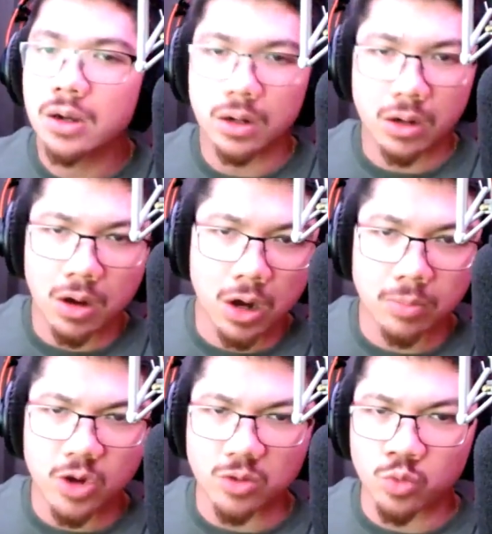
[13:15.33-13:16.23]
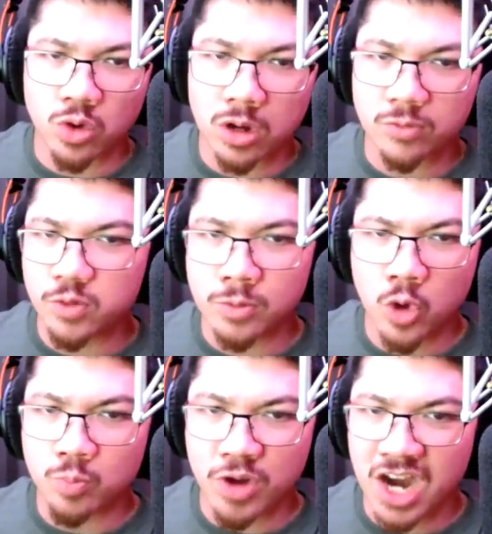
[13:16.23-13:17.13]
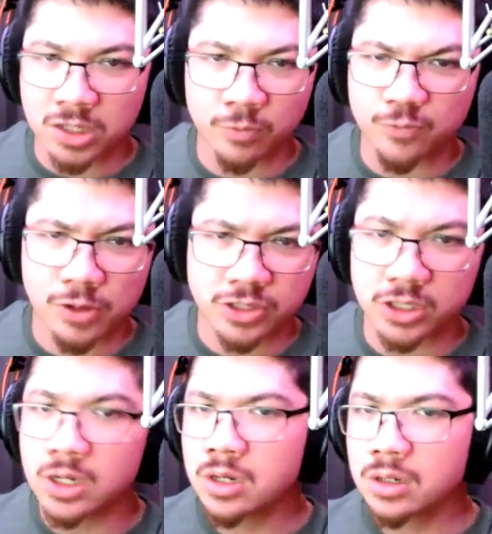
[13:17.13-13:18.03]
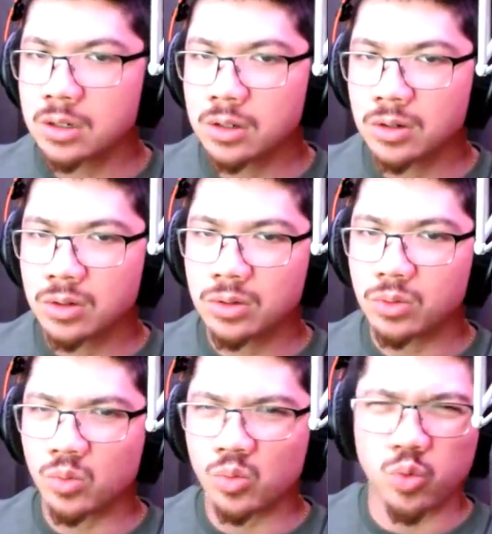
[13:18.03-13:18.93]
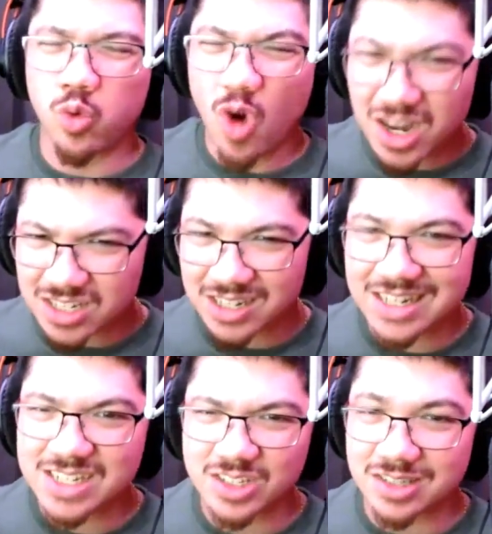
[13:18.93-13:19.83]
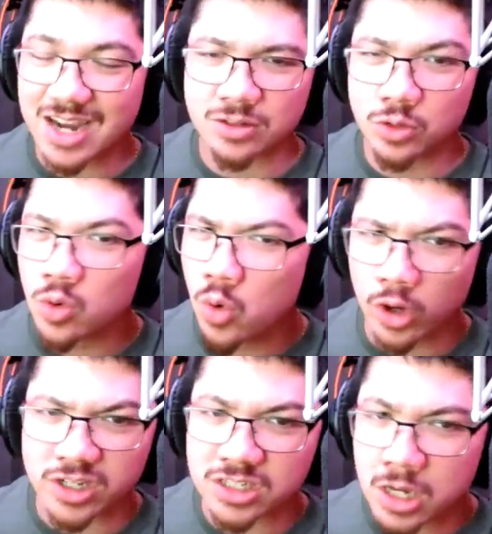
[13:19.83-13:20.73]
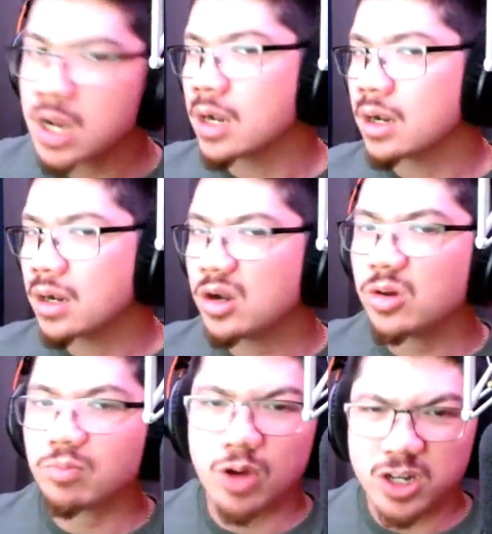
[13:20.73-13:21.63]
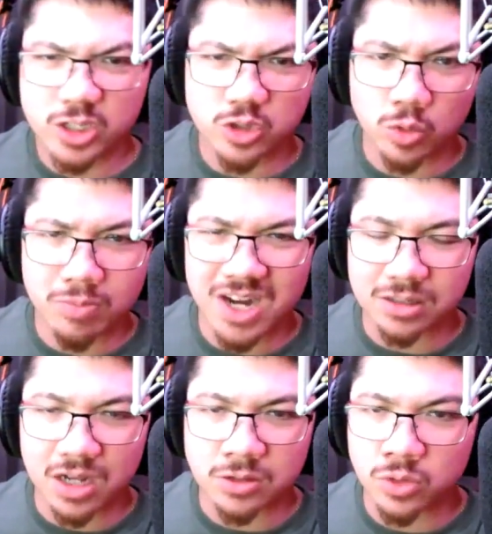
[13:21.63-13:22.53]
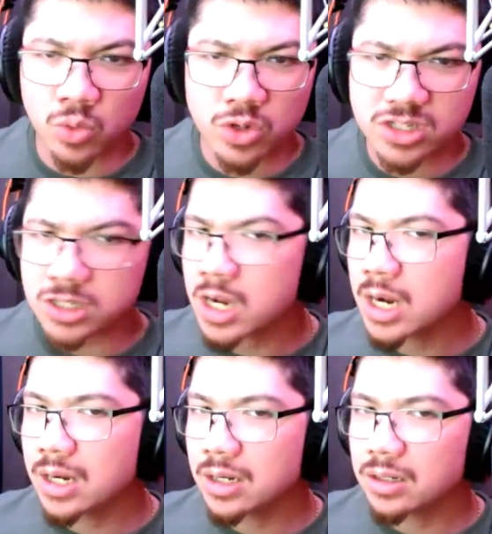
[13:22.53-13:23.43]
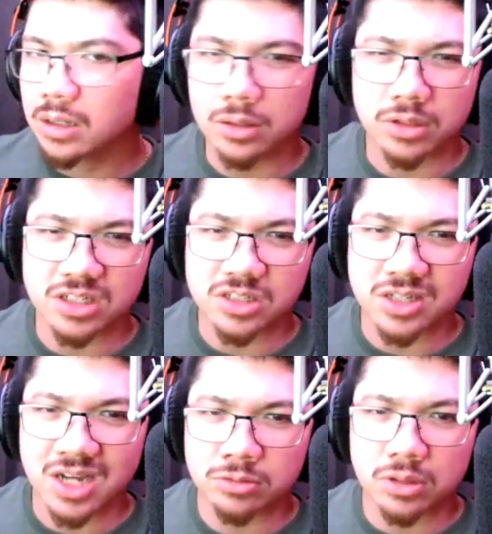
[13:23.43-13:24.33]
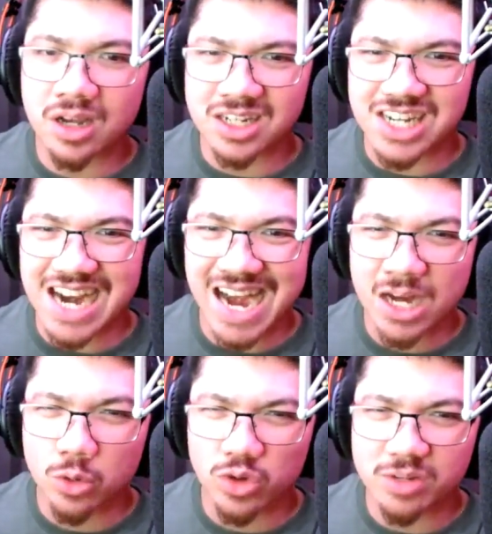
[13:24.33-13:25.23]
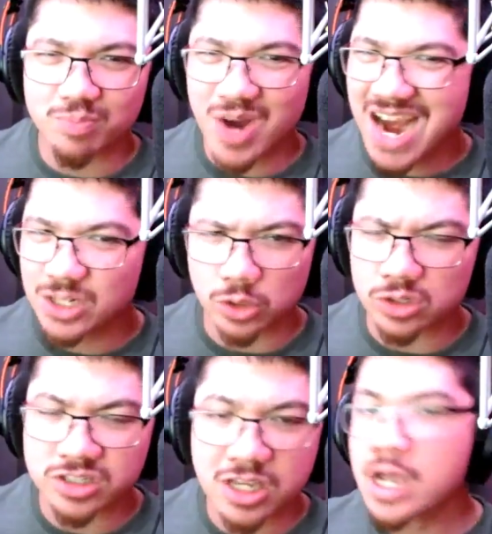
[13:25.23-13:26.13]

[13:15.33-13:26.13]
I'm not running from no pack of fuzzy... What is that noise? Bunnies don't make that noise. They sound like angry badgers.